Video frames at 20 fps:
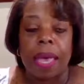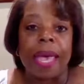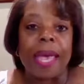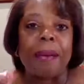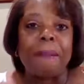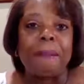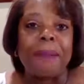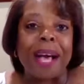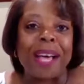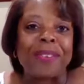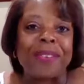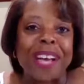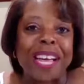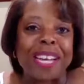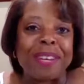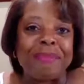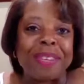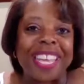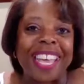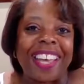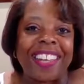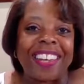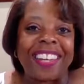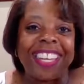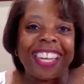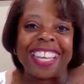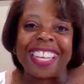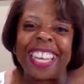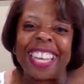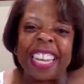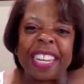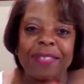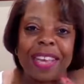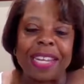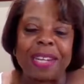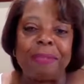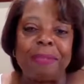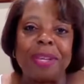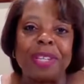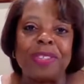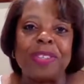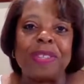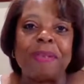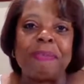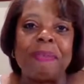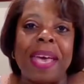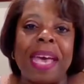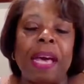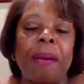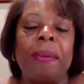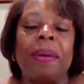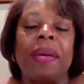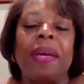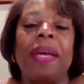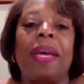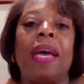and Pottawatomie County. Kind of had to picture the map.